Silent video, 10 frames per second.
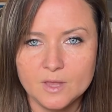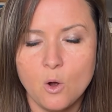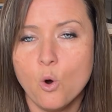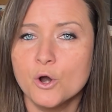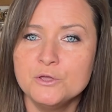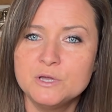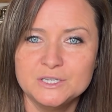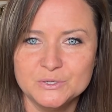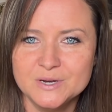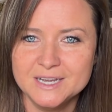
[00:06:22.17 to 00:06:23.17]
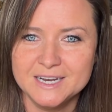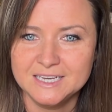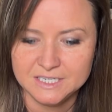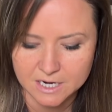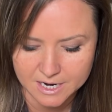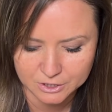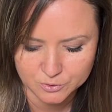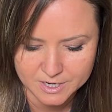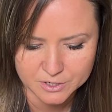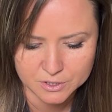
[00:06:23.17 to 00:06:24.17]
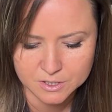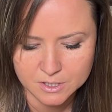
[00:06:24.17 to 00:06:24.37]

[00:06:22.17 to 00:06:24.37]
or you can do it in a dehydrator.